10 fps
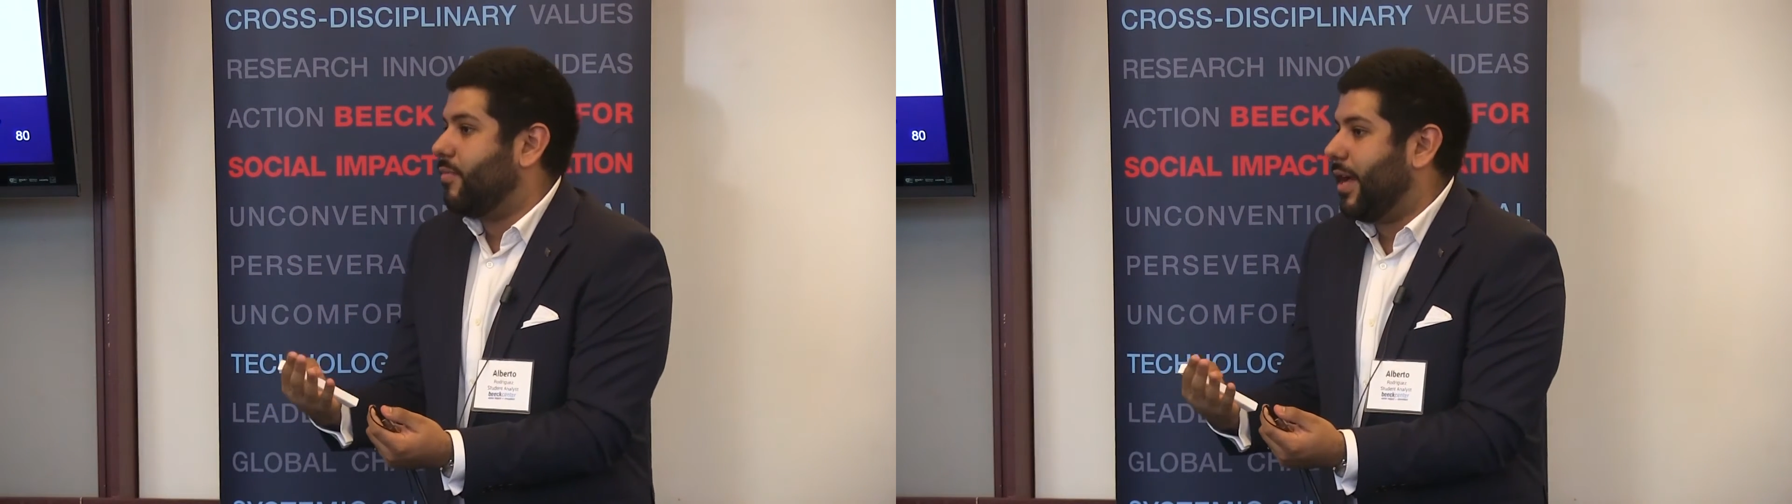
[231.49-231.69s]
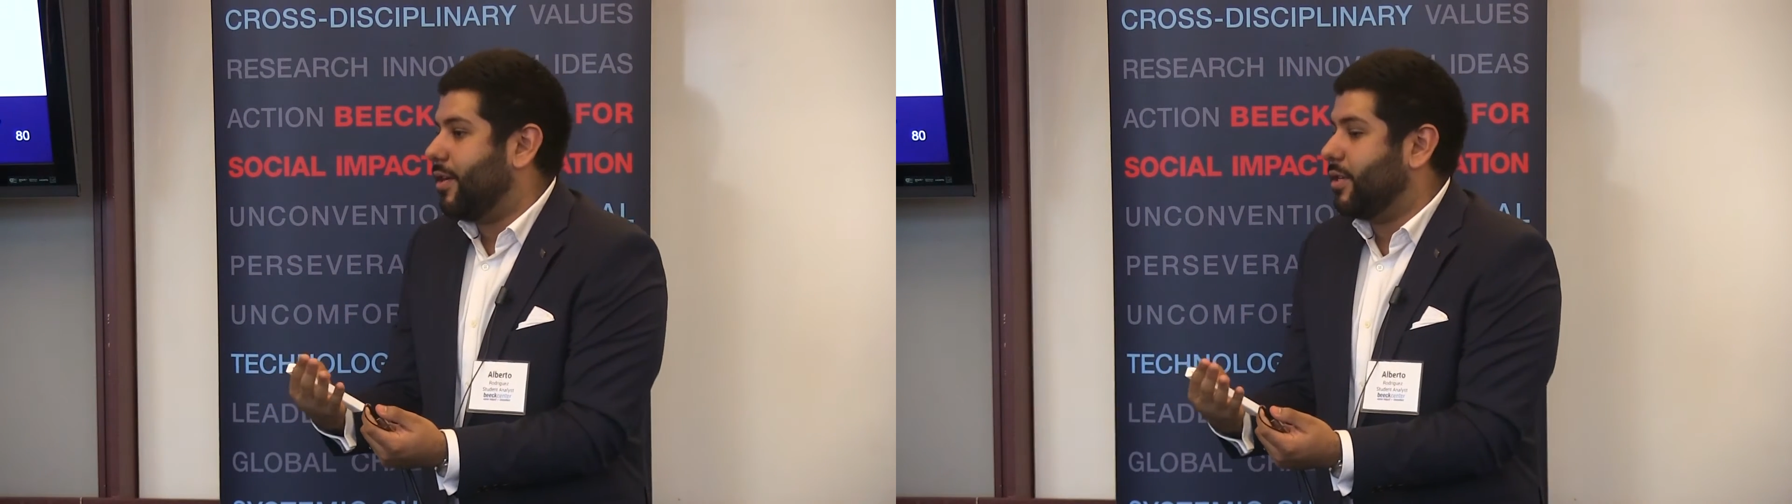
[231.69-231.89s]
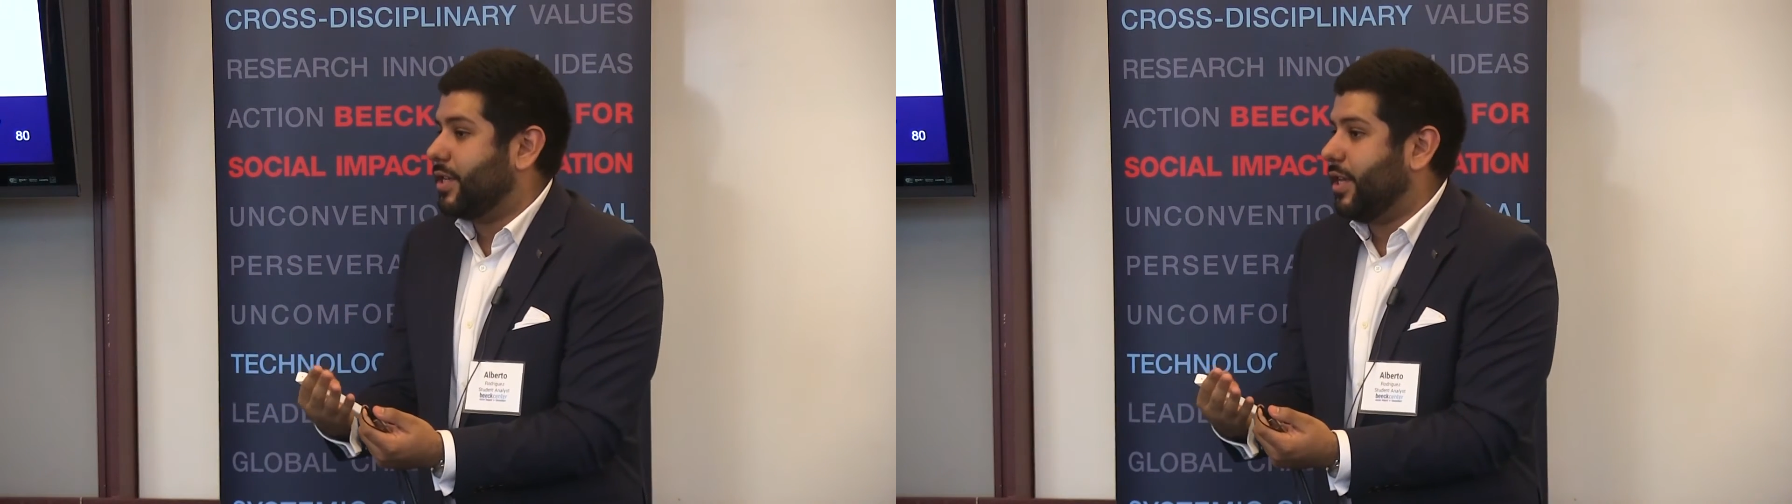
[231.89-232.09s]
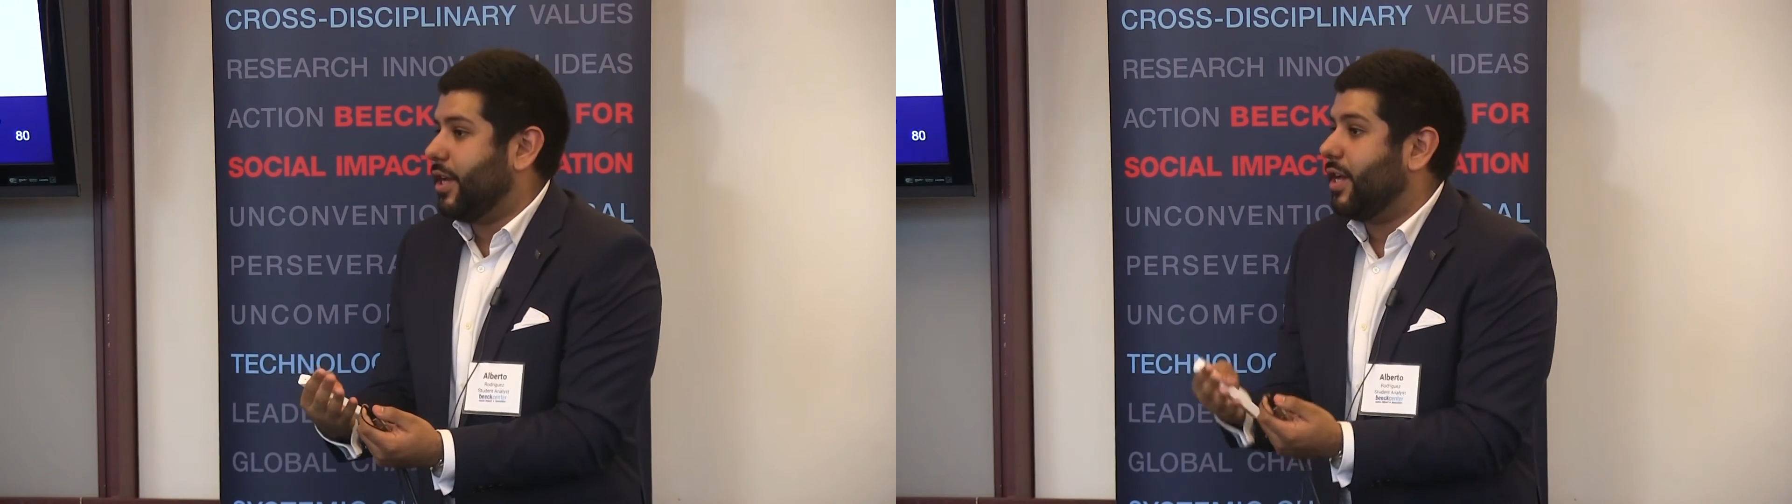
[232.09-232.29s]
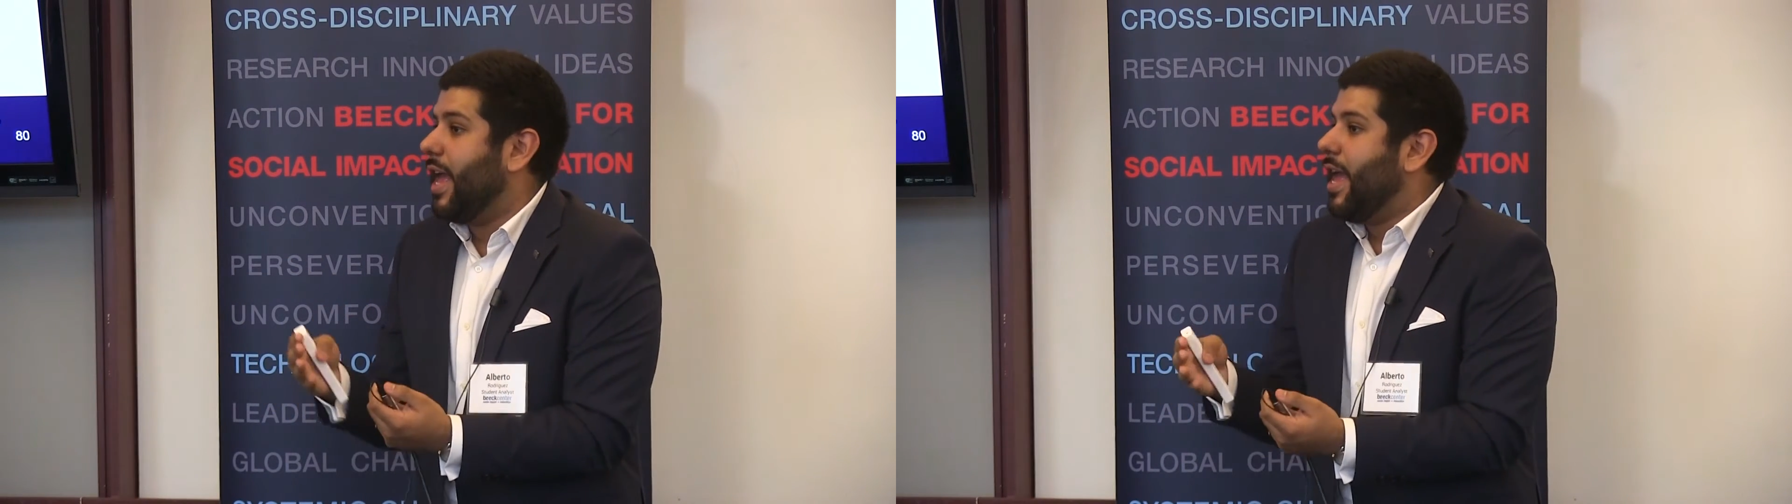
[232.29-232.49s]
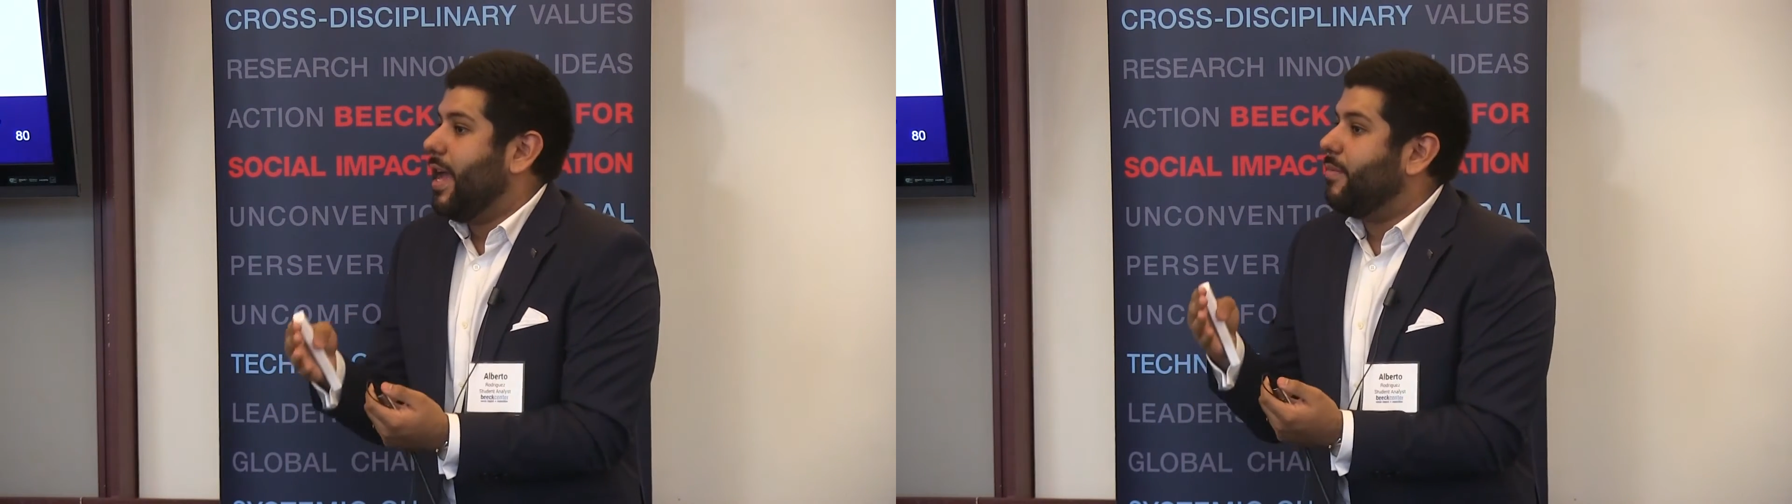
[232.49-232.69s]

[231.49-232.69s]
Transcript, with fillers: their records cleared,